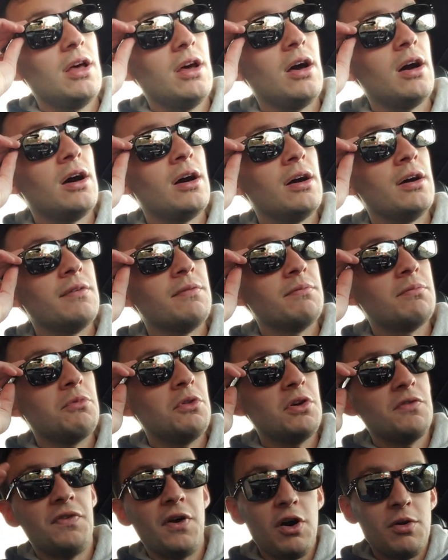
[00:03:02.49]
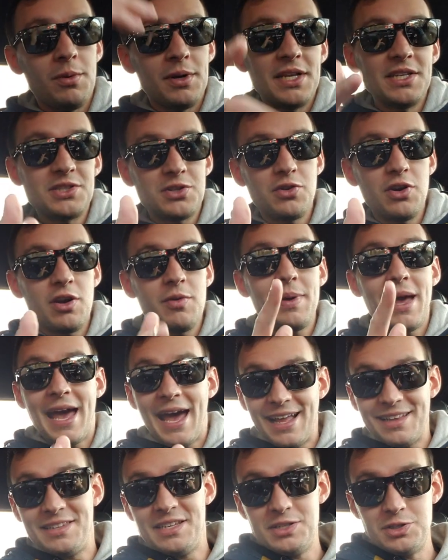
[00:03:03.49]
Uh, you can follow him on Instagram
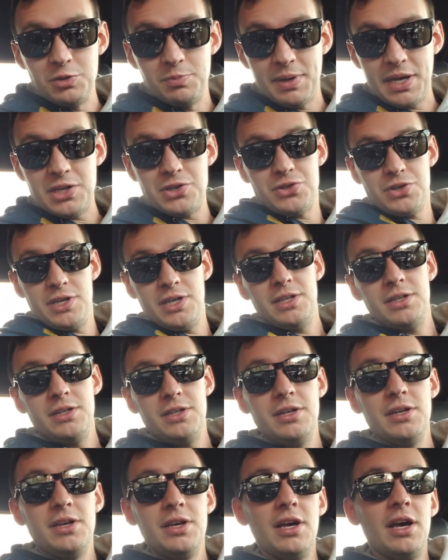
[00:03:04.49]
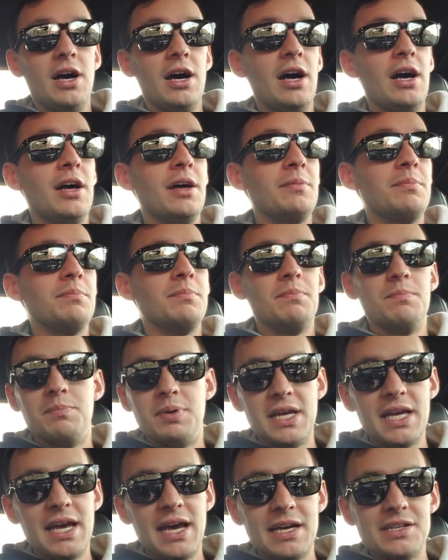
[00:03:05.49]
at Diesel Patriot uh,
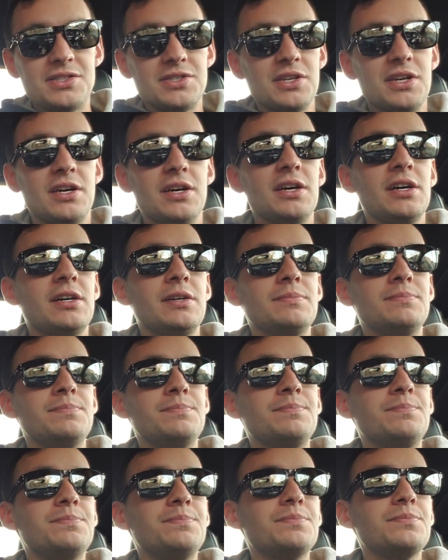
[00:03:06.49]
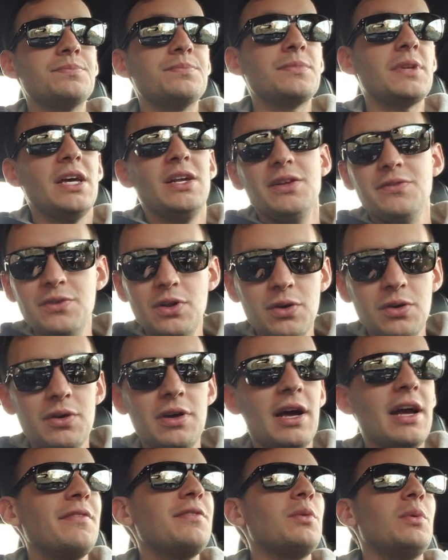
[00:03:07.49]
big ass. Um, I don't even know.
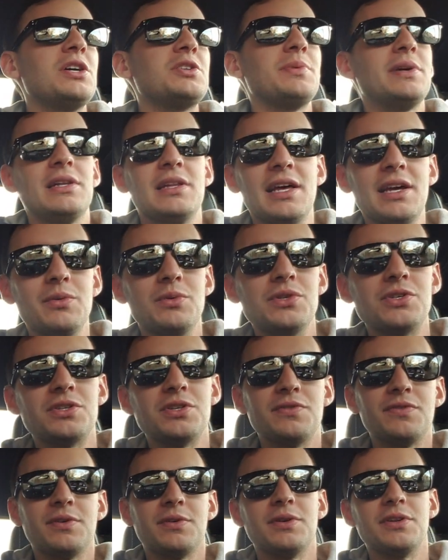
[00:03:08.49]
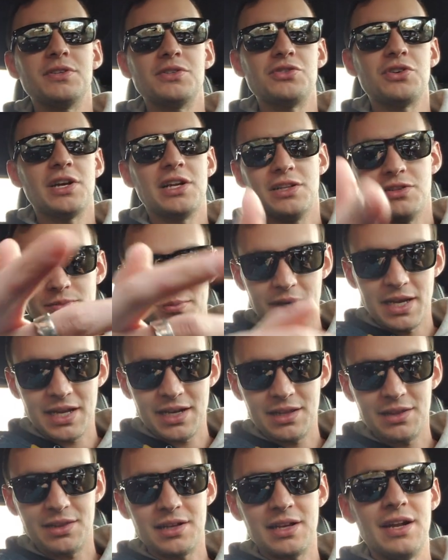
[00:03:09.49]
I have to watch my language if I'm trying to make
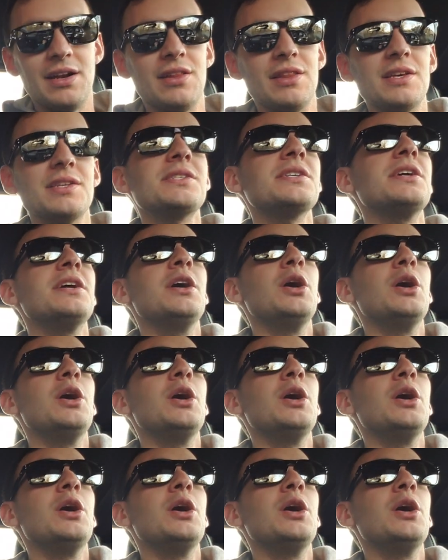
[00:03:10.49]
anything out of this.